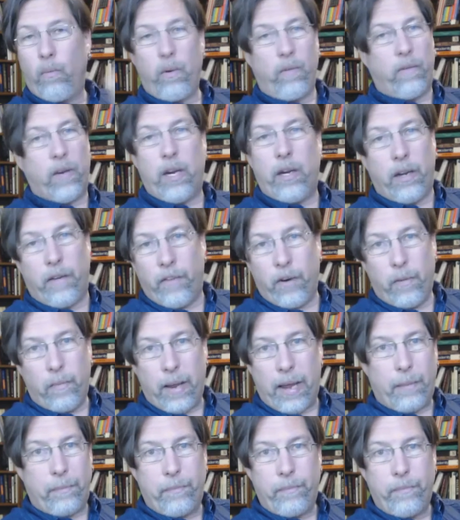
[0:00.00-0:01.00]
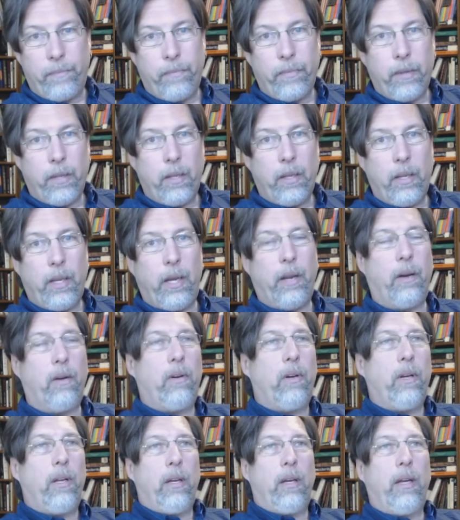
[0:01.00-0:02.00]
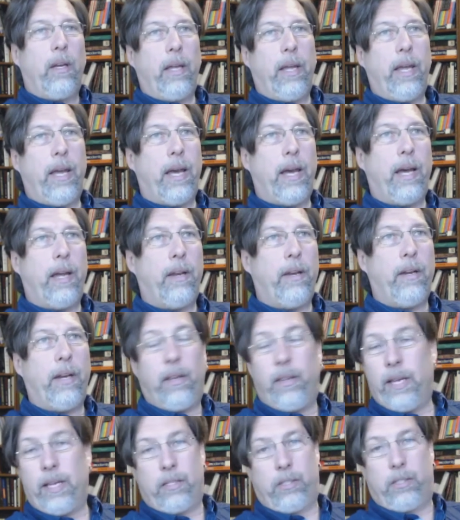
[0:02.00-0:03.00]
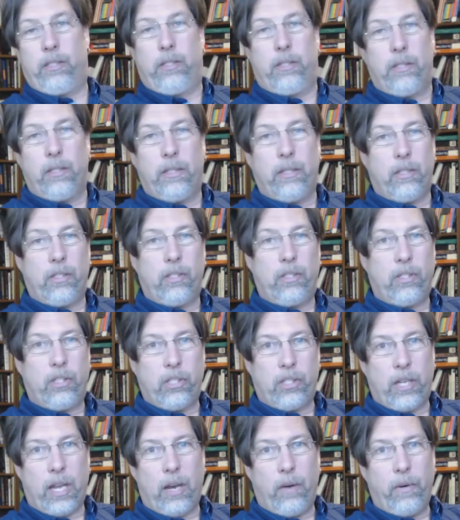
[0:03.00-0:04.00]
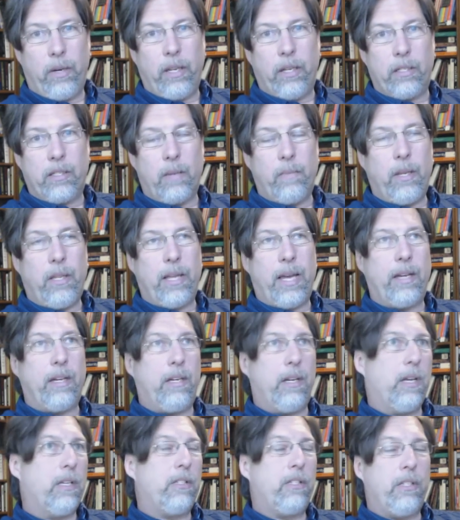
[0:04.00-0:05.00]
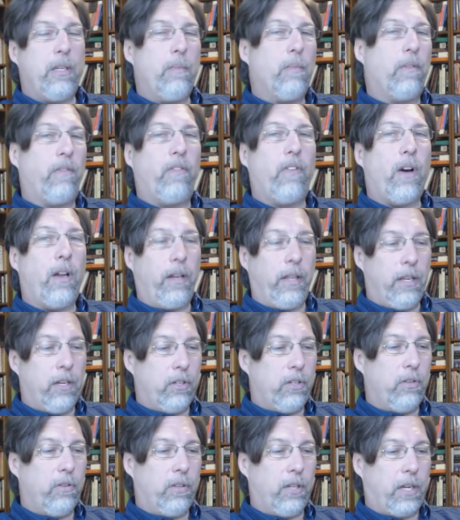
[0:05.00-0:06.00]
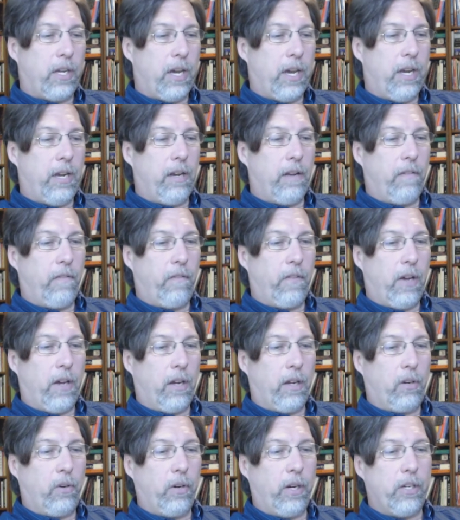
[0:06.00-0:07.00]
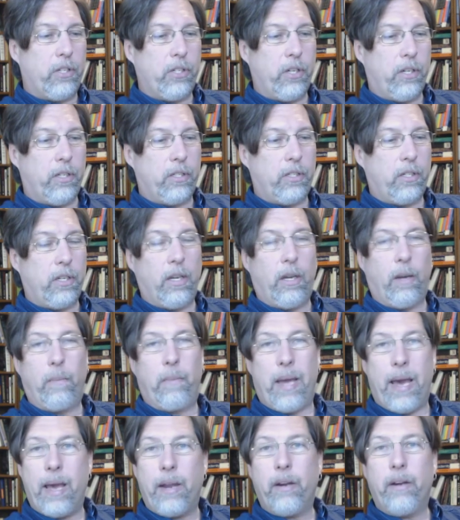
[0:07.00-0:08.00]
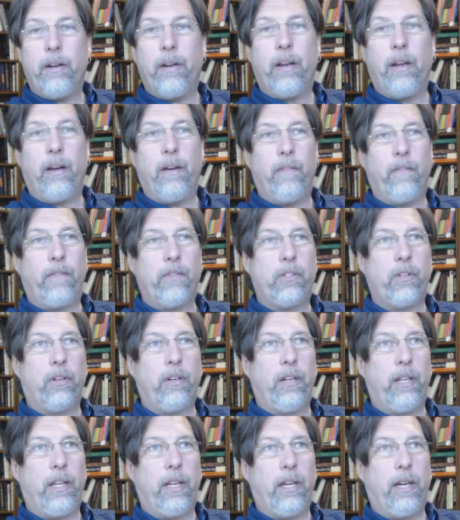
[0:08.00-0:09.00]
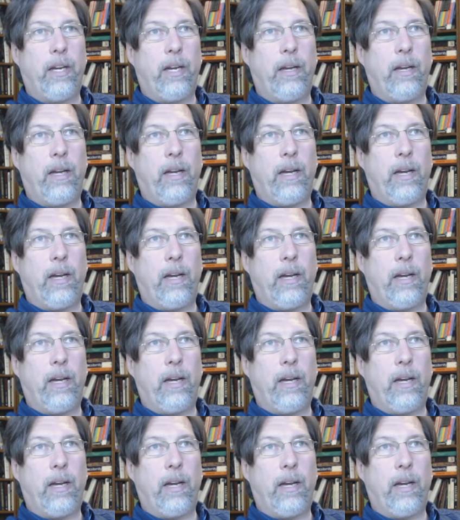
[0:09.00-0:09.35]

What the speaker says: we've got a different map, you know, and that's just how it is. I mean, that does seem to fall into the kind of creationist pattern of certainly